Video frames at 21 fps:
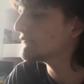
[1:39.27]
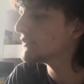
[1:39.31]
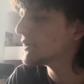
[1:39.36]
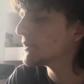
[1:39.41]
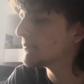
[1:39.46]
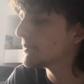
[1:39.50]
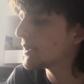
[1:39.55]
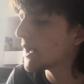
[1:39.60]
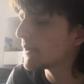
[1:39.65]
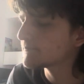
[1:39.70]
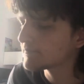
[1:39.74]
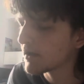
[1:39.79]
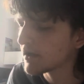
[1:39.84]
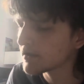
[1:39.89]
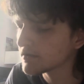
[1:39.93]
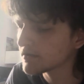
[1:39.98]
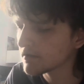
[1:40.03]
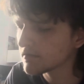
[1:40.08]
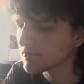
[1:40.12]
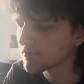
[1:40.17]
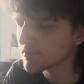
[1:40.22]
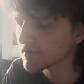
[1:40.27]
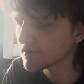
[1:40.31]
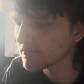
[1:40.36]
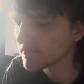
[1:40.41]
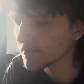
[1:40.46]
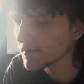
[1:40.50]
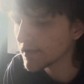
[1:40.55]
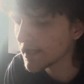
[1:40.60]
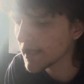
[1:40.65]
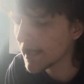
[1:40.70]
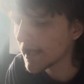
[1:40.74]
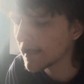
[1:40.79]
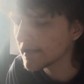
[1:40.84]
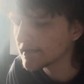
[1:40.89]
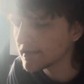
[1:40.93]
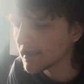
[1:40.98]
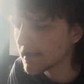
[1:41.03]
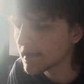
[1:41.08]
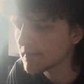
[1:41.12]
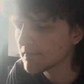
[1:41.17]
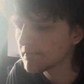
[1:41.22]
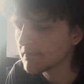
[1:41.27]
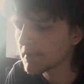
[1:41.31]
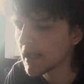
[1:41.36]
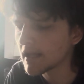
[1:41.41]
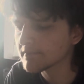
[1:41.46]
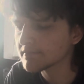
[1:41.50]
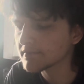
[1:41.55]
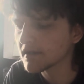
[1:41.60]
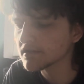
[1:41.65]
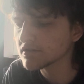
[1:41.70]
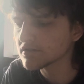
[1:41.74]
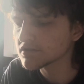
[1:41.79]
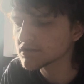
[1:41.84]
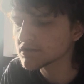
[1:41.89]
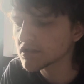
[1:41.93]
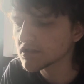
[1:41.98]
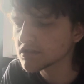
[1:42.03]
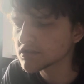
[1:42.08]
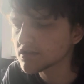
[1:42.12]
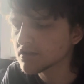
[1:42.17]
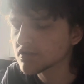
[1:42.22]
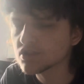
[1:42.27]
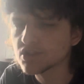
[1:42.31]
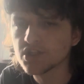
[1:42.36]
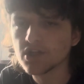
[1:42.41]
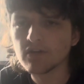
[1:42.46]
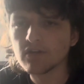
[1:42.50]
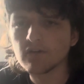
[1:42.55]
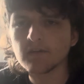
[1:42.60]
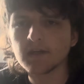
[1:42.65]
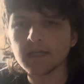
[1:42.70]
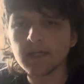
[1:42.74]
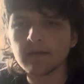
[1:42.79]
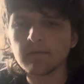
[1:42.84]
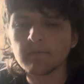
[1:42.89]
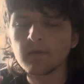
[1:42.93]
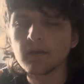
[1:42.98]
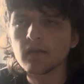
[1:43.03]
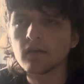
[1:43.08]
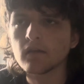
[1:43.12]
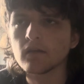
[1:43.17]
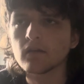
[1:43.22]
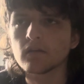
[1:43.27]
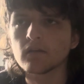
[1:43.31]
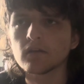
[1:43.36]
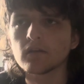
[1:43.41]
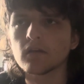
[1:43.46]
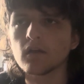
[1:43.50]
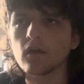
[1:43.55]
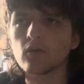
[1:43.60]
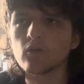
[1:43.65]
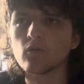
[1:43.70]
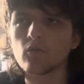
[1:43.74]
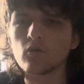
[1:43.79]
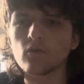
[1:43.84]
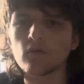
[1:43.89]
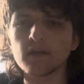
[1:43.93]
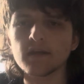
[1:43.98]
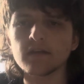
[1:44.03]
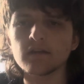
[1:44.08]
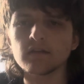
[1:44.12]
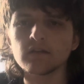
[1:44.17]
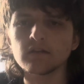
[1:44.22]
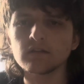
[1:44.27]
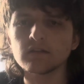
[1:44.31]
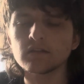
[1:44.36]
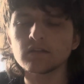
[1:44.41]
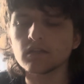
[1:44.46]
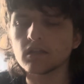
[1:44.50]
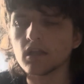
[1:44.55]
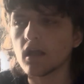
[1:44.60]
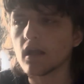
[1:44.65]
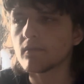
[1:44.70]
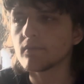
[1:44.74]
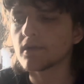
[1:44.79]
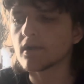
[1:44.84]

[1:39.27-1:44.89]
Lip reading: the Black Panther, we had the Black Panther sister Shuri, a Korean, and we